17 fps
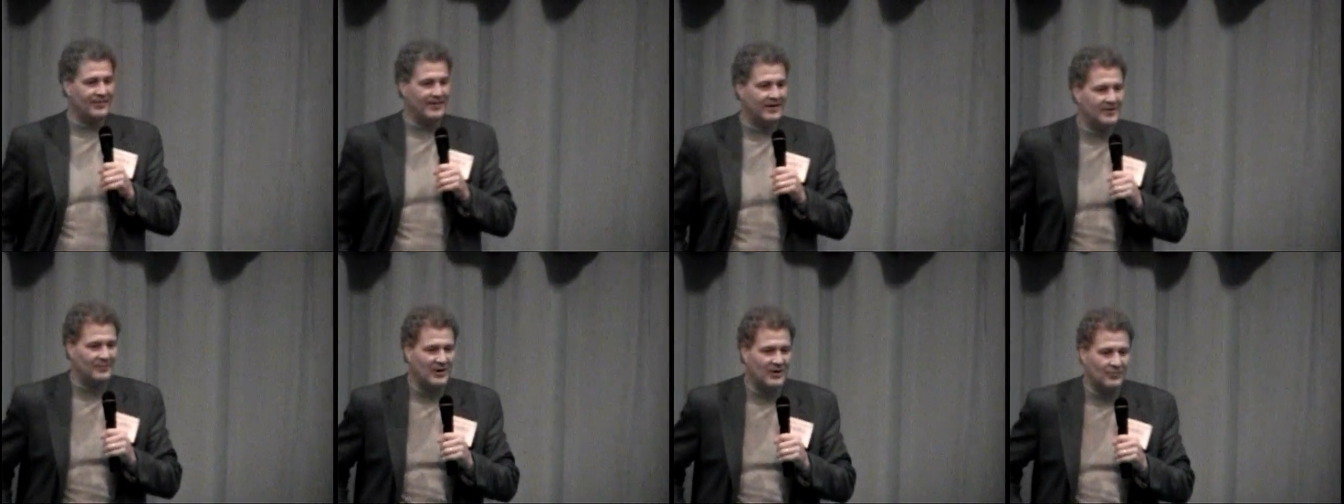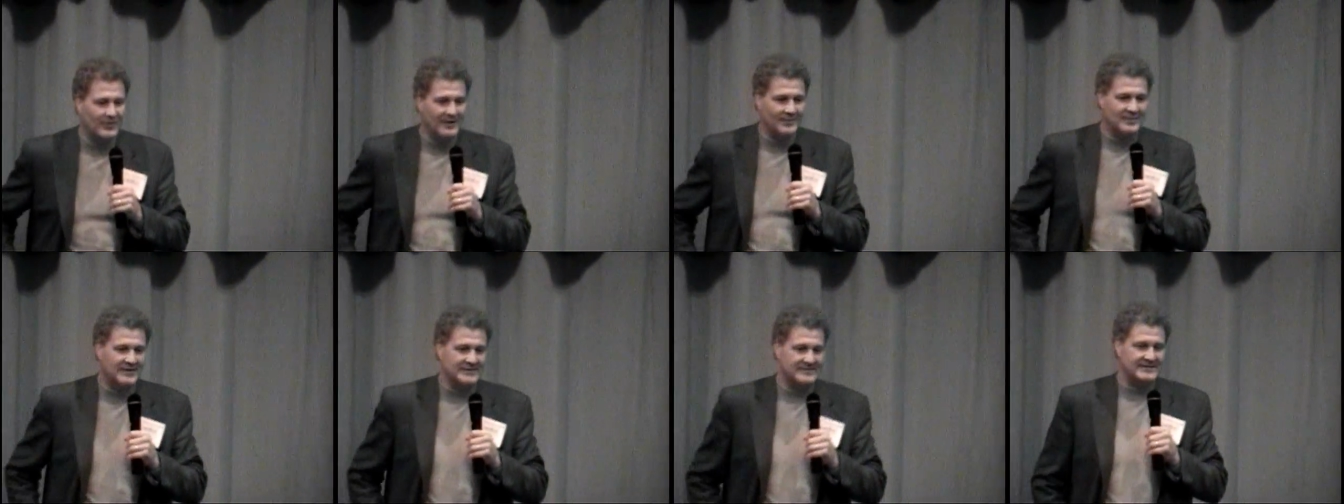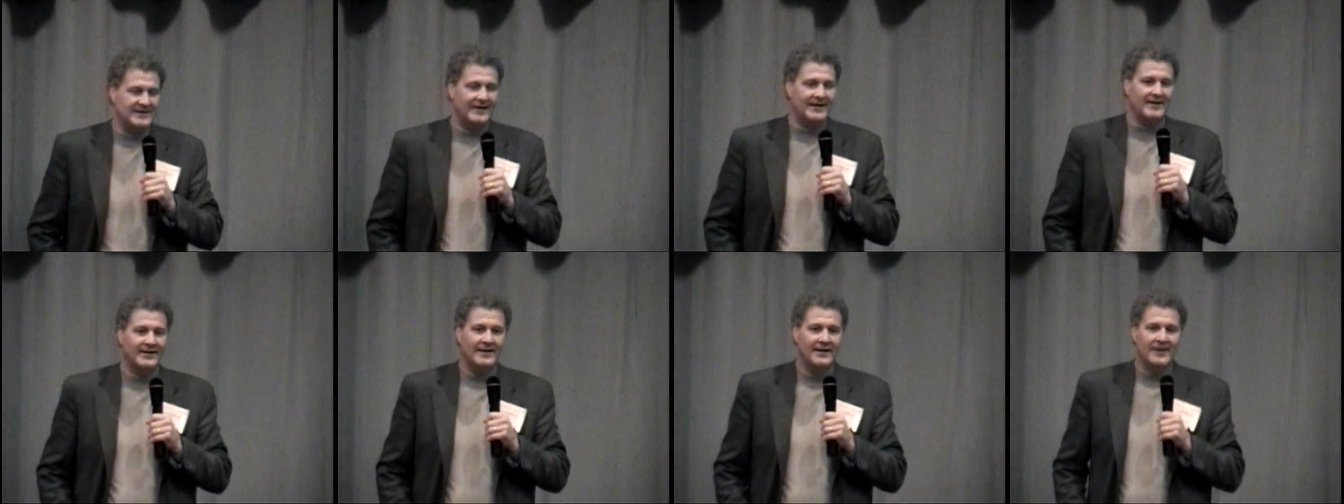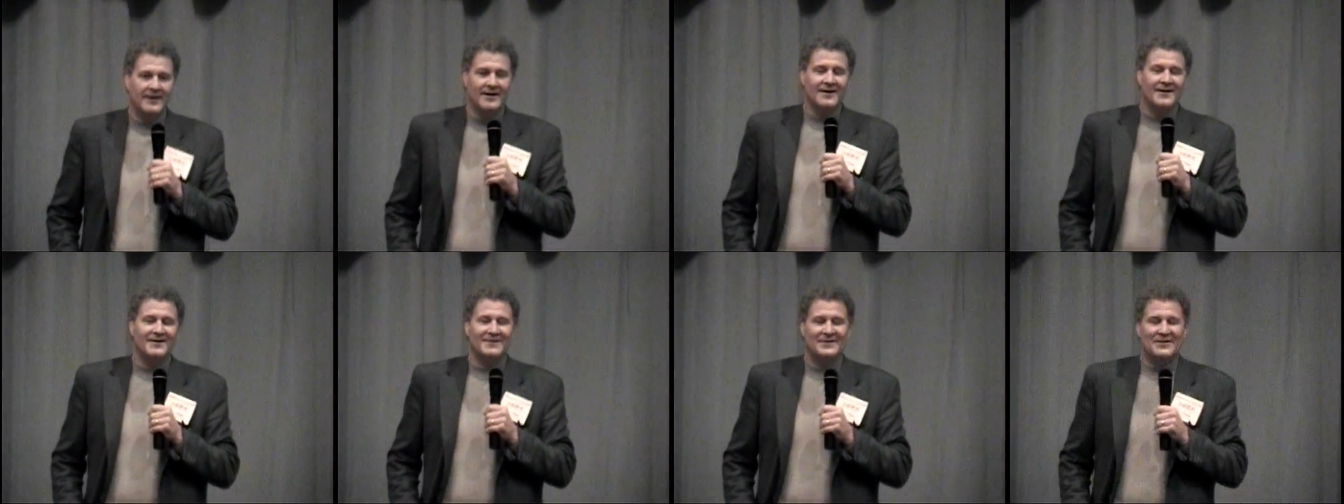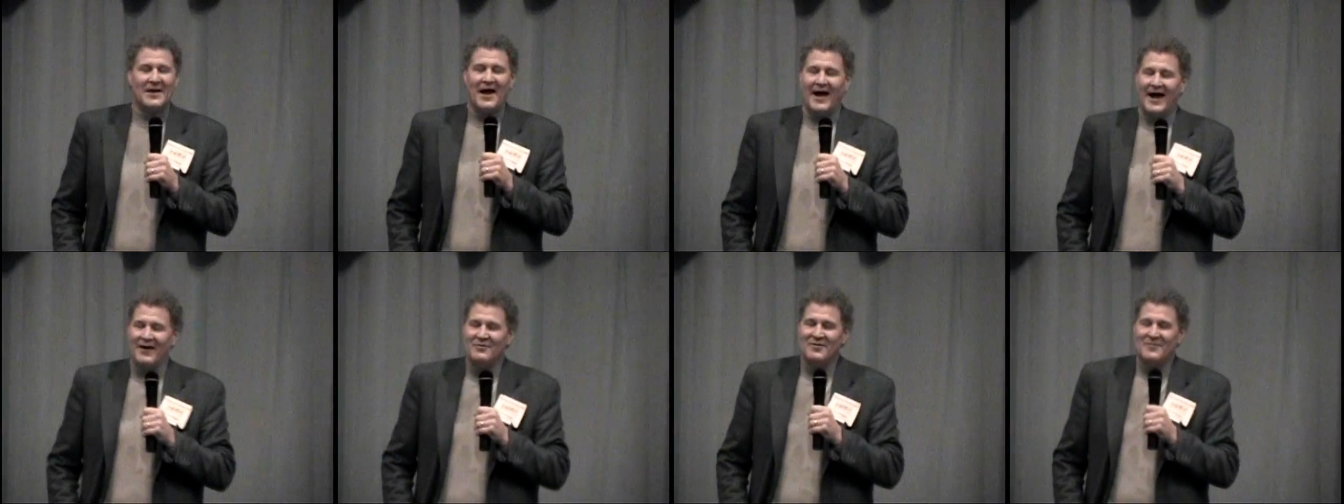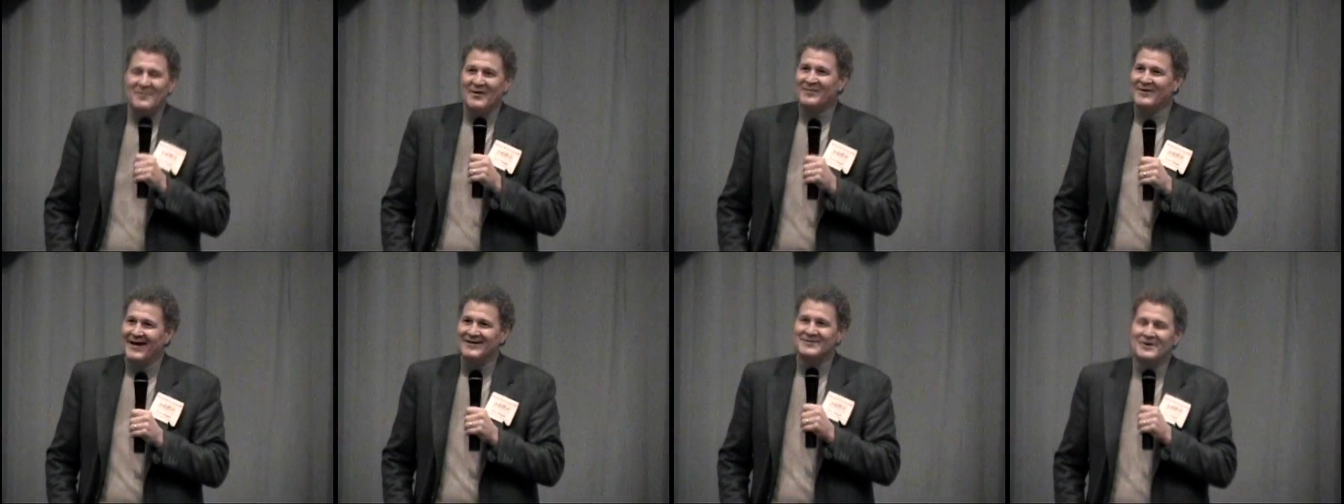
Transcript: thinking about what I'm going to say, and I remember,